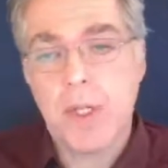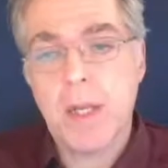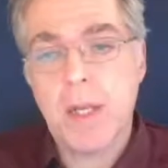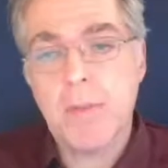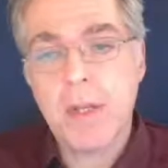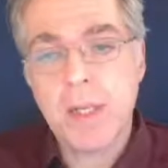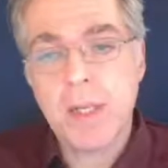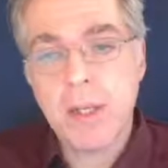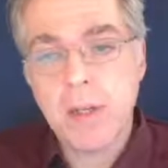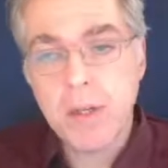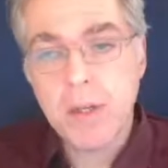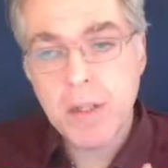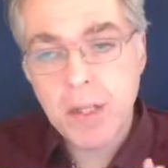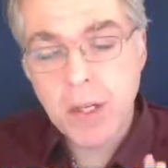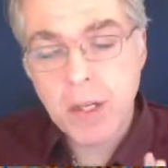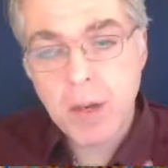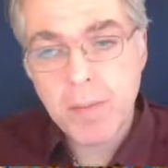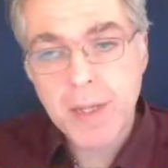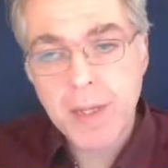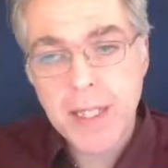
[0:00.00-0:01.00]
but the
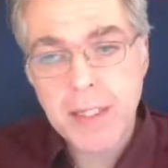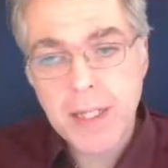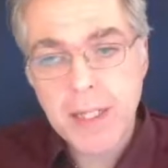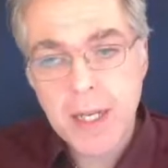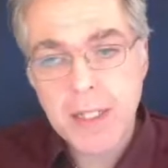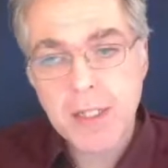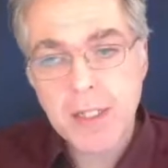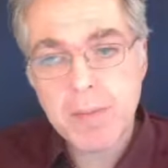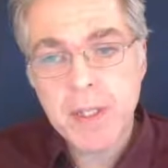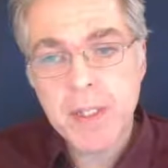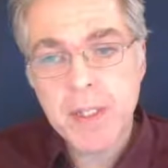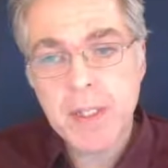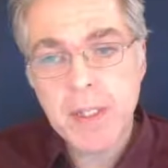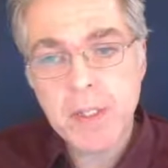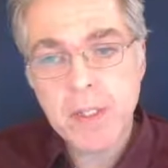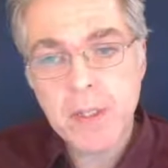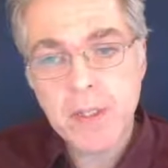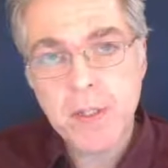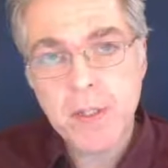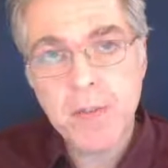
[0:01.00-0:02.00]
complex dance means there's
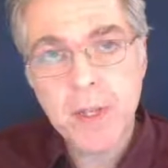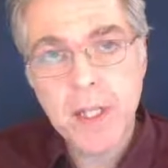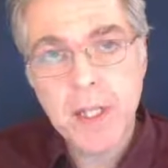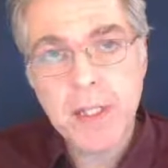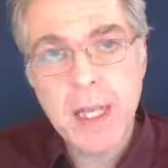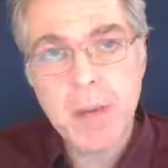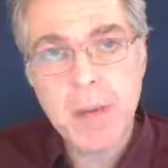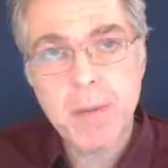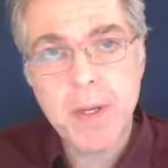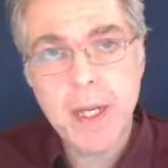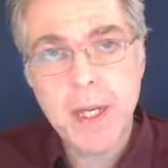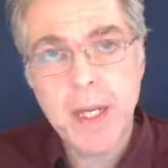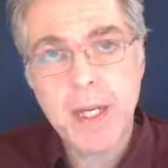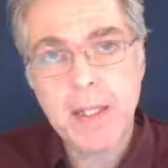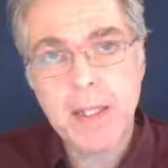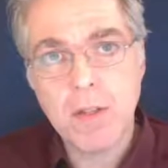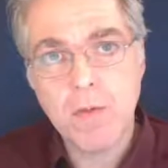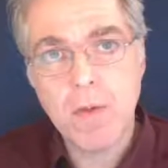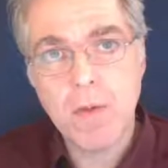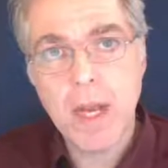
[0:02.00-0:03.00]
lots of things happening at
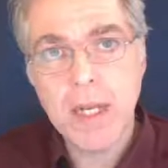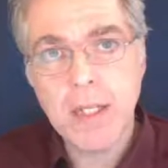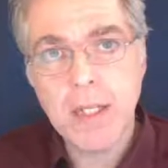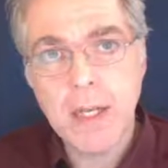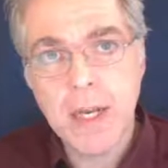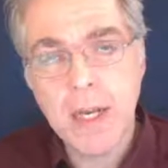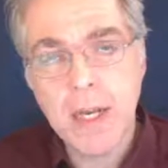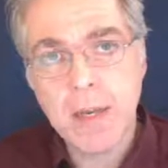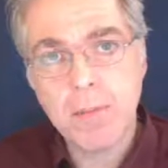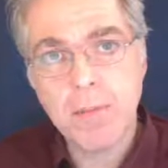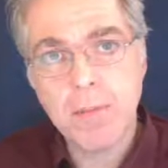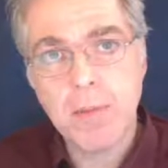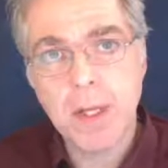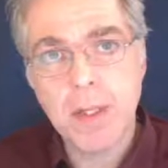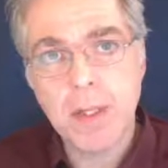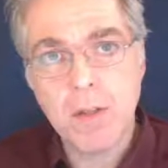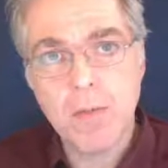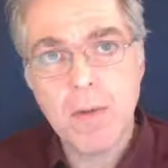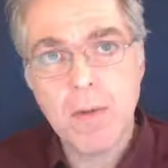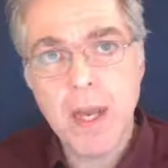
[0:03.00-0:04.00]
the right time, at
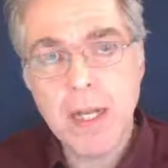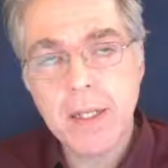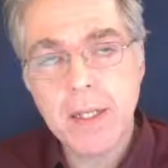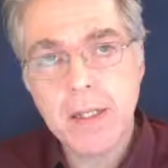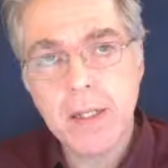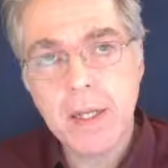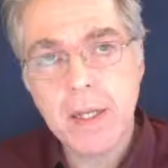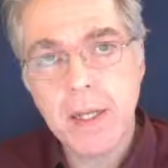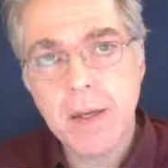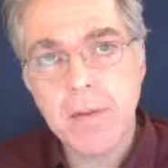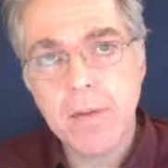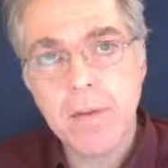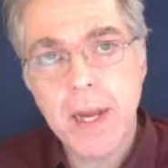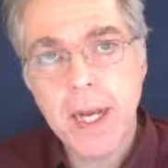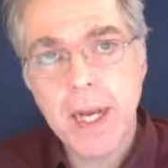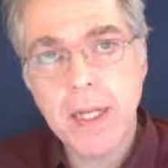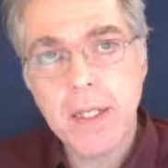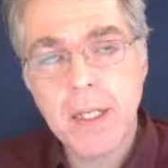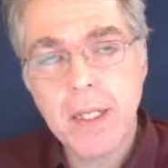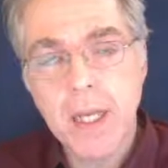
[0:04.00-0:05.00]
the right
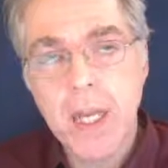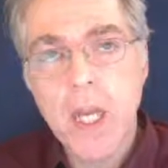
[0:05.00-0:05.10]
rate,